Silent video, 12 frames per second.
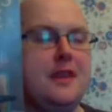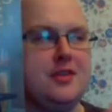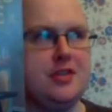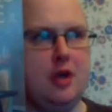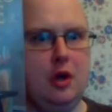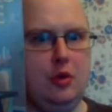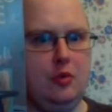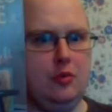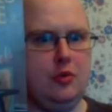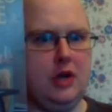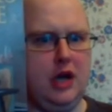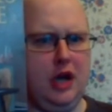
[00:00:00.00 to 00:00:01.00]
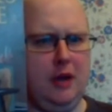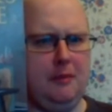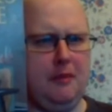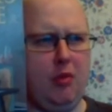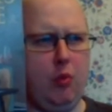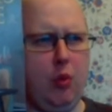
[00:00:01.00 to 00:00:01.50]
So um,
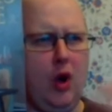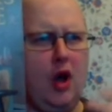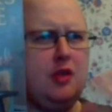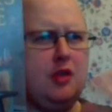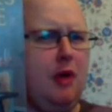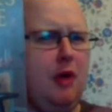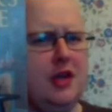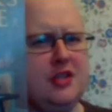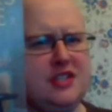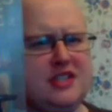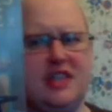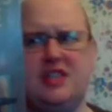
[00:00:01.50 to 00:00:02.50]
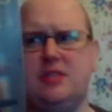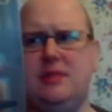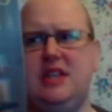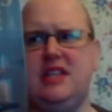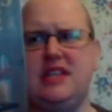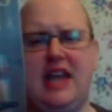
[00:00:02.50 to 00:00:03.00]
while you might understand some of
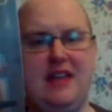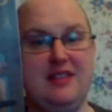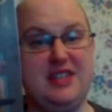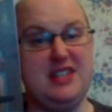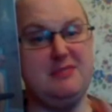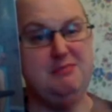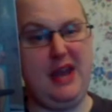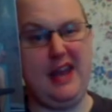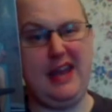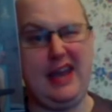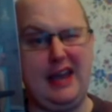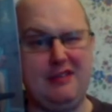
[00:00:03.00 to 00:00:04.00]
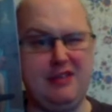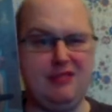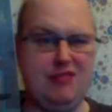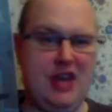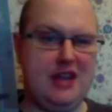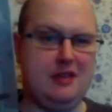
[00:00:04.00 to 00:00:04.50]
these characters better having
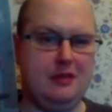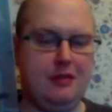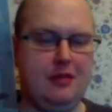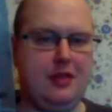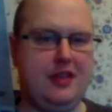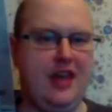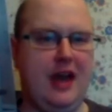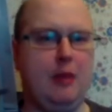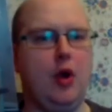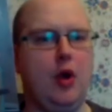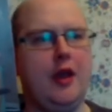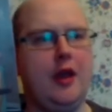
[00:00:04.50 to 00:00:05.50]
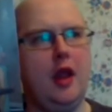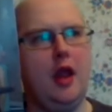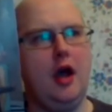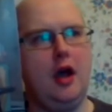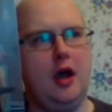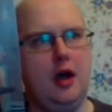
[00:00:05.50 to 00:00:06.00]
read that one,
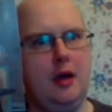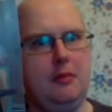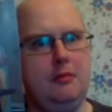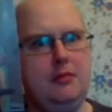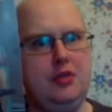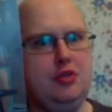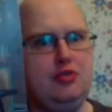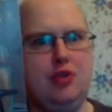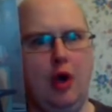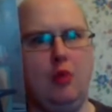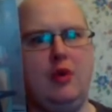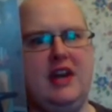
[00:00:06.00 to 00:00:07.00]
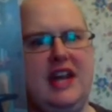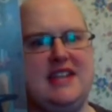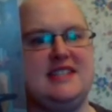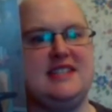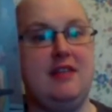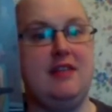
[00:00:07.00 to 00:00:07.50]
um, you don't
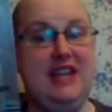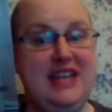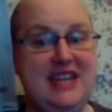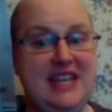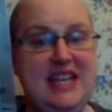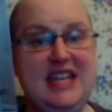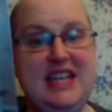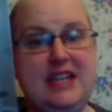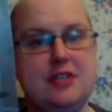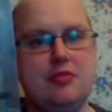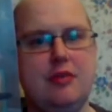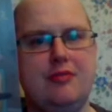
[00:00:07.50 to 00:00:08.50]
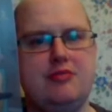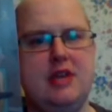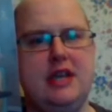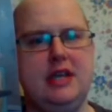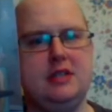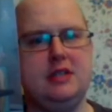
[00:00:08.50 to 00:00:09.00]
necessarily need to have
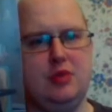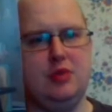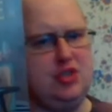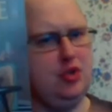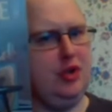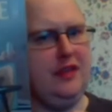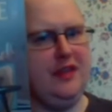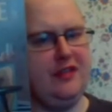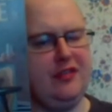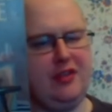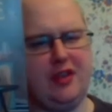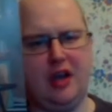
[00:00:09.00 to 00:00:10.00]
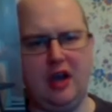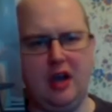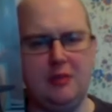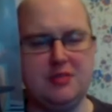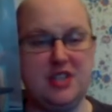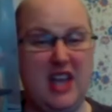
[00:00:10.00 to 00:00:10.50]
read it to enjoy this.
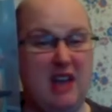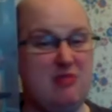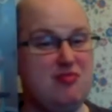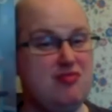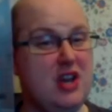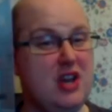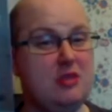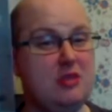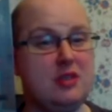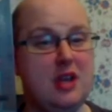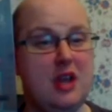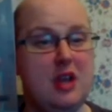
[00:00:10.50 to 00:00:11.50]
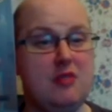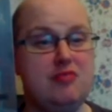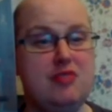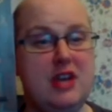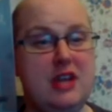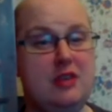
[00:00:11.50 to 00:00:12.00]
Um, so yeah, really good,
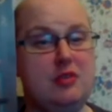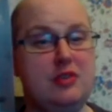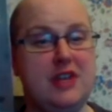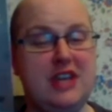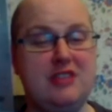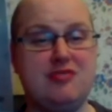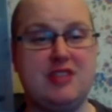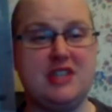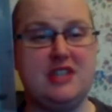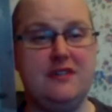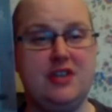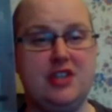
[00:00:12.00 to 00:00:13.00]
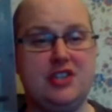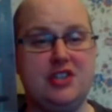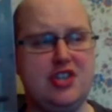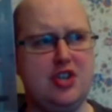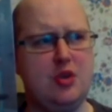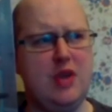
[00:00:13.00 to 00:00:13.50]
really good, interesting first
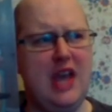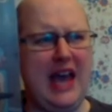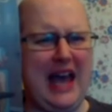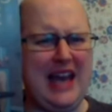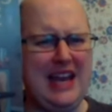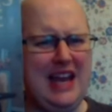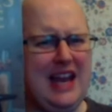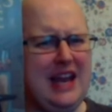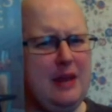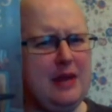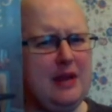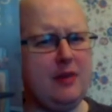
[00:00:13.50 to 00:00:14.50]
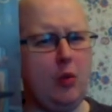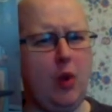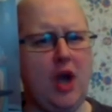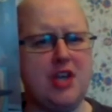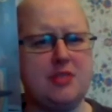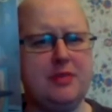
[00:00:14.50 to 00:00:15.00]
issue, and a little bit of a
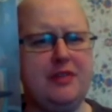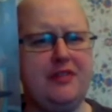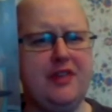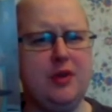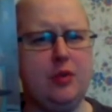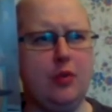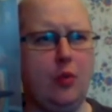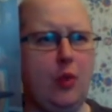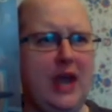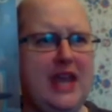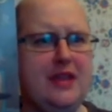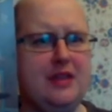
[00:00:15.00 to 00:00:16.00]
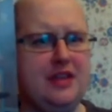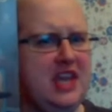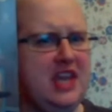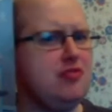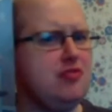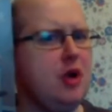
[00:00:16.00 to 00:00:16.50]
Watchmen feel the way the
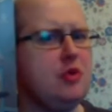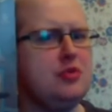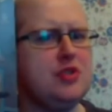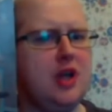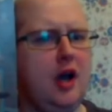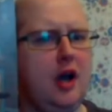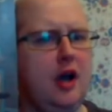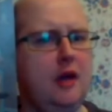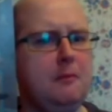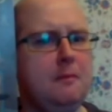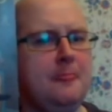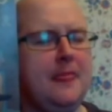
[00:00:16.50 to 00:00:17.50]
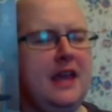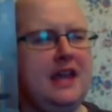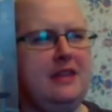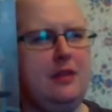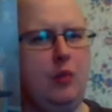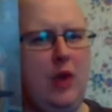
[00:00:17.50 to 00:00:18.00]
heroes are,
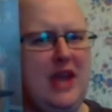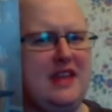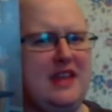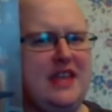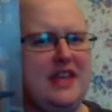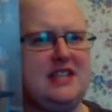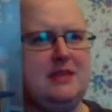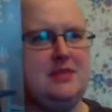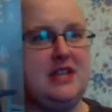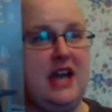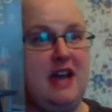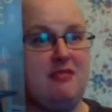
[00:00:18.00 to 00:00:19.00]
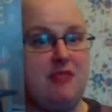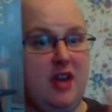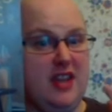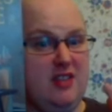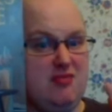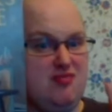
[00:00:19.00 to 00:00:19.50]
in the way that they seem to have
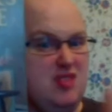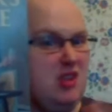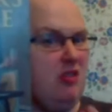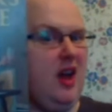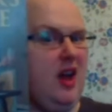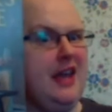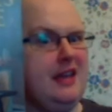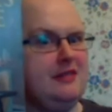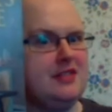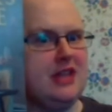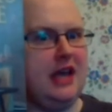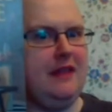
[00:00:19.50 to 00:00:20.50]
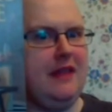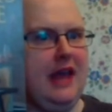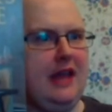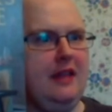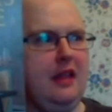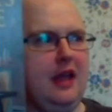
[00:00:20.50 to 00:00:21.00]
like real lives, and
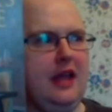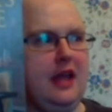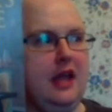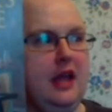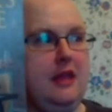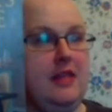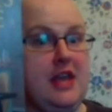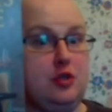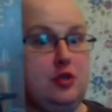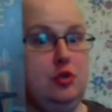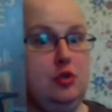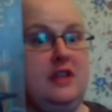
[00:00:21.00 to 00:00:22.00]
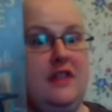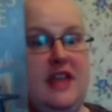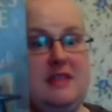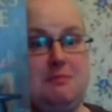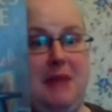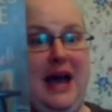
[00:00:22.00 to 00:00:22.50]
that like there's good and
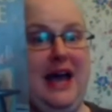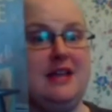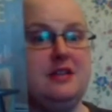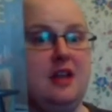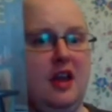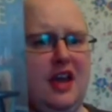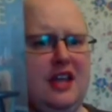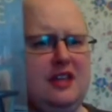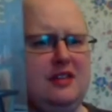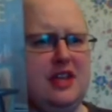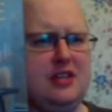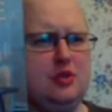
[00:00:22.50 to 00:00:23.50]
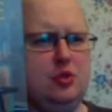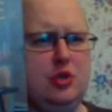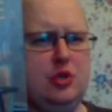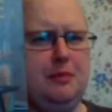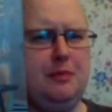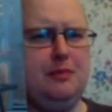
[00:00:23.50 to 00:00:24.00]
there's bad. Like there's
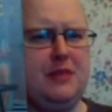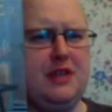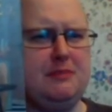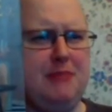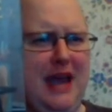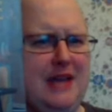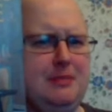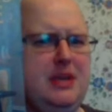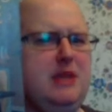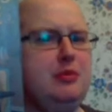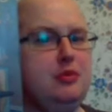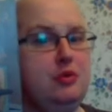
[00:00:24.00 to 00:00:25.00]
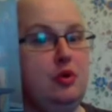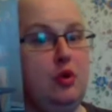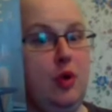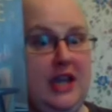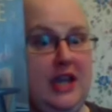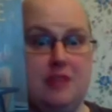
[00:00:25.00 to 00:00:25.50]
good, there's bad people who
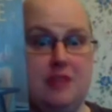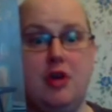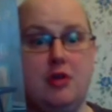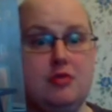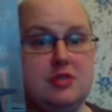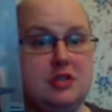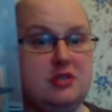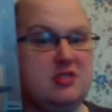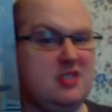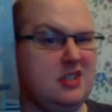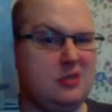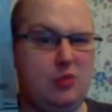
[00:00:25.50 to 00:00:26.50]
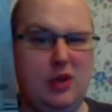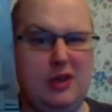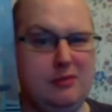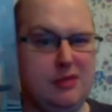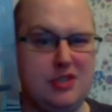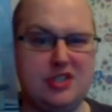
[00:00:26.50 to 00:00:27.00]
are heroes, just as
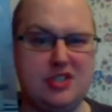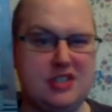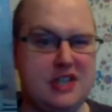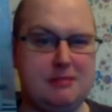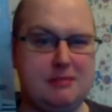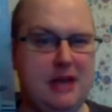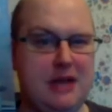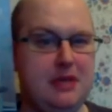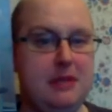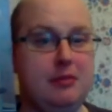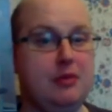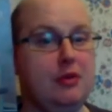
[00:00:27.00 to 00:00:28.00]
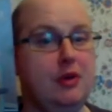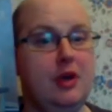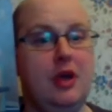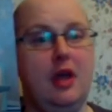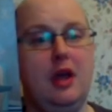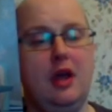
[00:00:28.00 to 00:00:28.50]
much as there's bad people
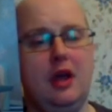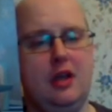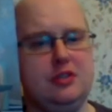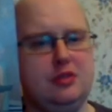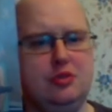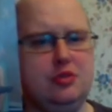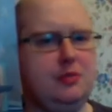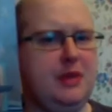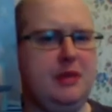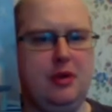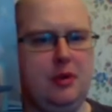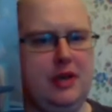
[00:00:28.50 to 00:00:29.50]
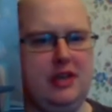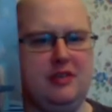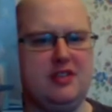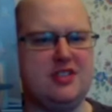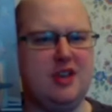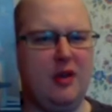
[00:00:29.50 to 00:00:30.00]
as good people who are
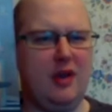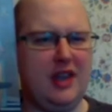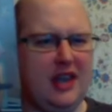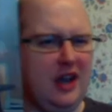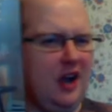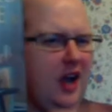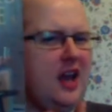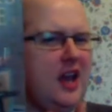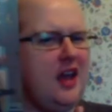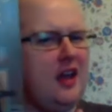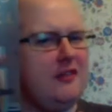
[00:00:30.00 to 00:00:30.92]
heroes. So yeah, I like.